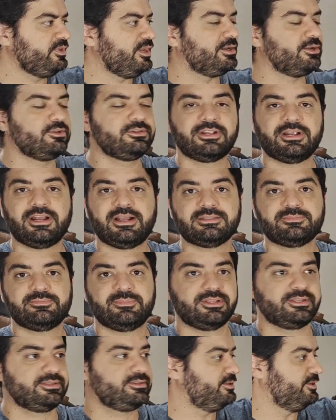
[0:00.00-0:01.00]
Another
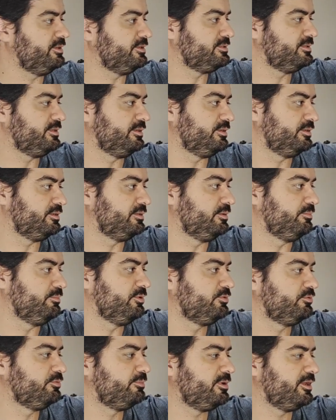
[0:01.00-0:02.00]
aspect is the
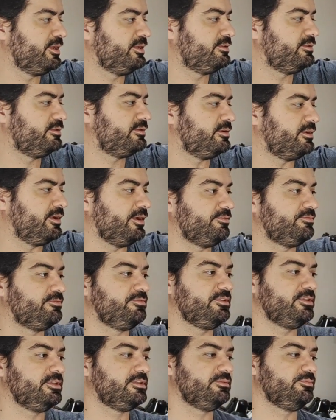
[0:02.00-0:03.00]
build plate. I
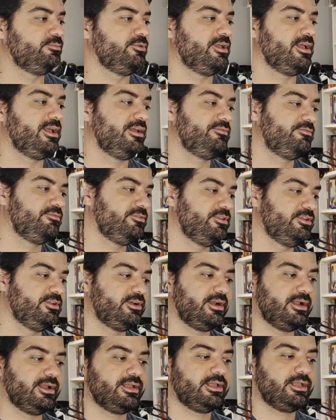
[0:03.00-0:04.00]
think we have
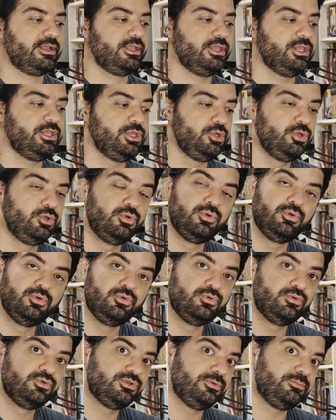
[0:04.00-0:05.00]
here a
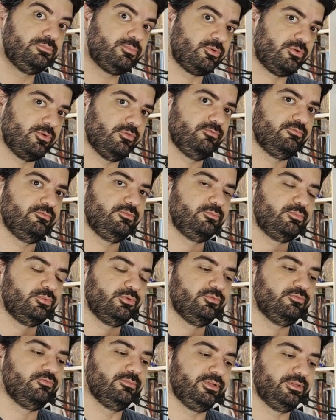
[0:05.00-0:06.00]
huge
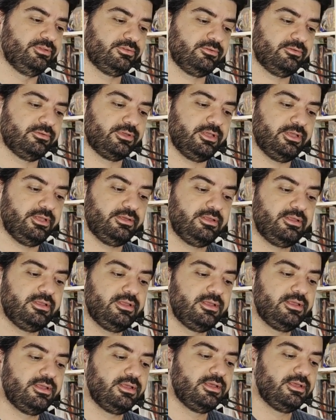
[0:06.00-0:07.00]
improvement. Okay,
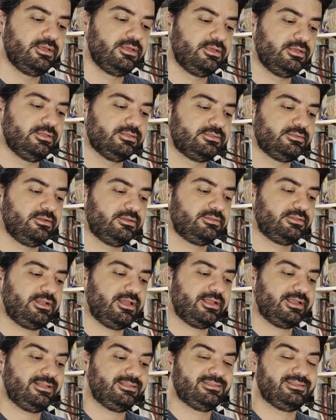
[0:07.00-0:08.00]
it's not
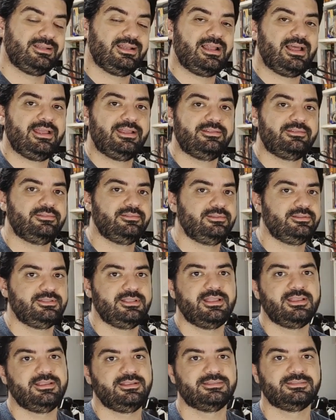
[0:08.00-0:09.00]
like a
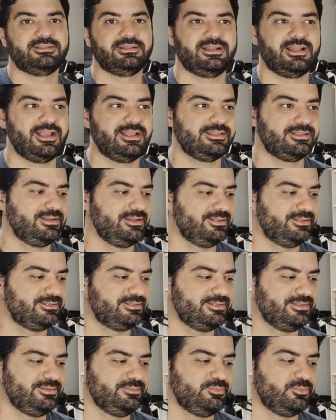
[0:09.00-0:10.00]

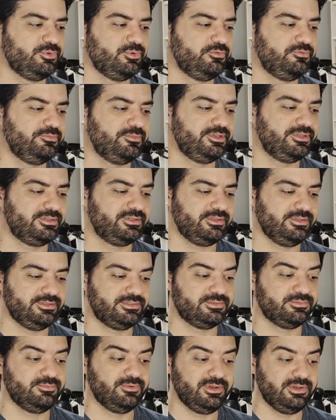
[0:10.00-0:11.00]
slightless improvement.
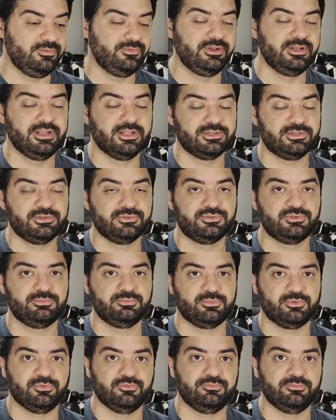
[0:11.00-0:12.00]
It's really a huge
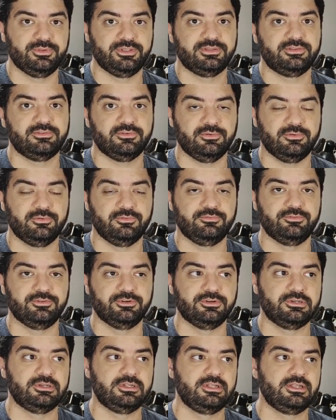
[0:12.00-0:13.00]
improvement
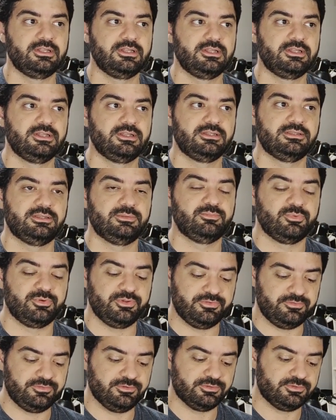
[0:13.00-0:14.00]
over the
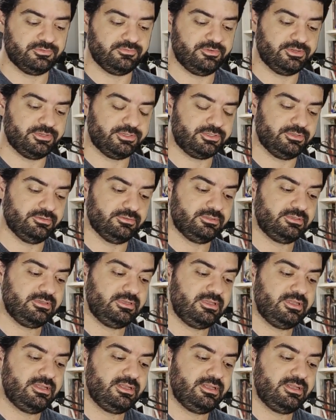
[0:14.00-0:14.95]
previous versions.